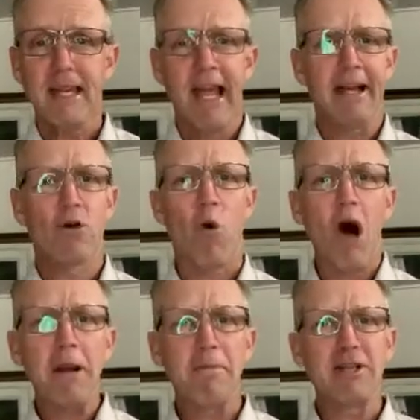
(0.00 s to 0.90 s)
And
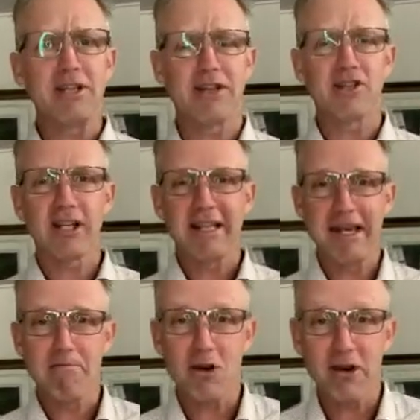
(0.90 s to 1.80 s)
quite potentially,
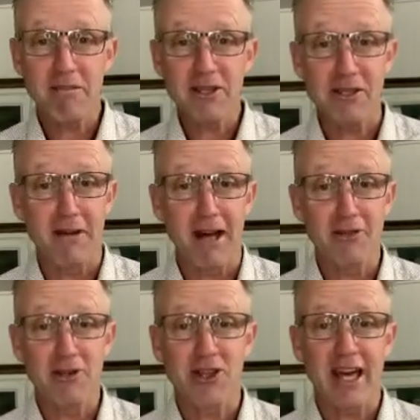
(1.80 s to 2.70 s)
there might be some
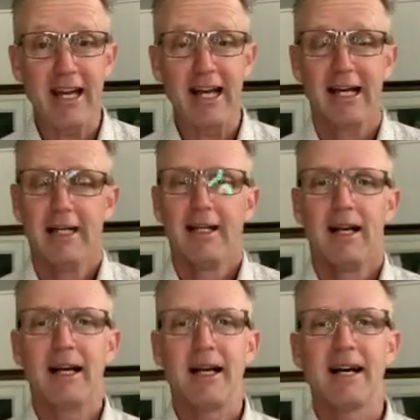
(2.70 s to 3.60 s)
others that
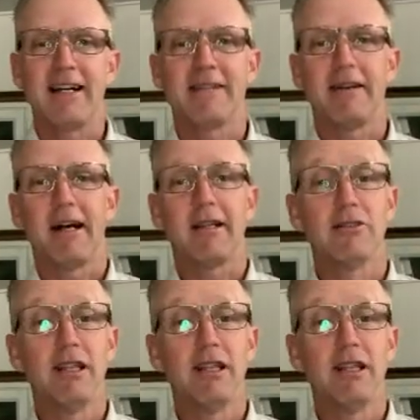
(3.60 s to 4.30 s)
are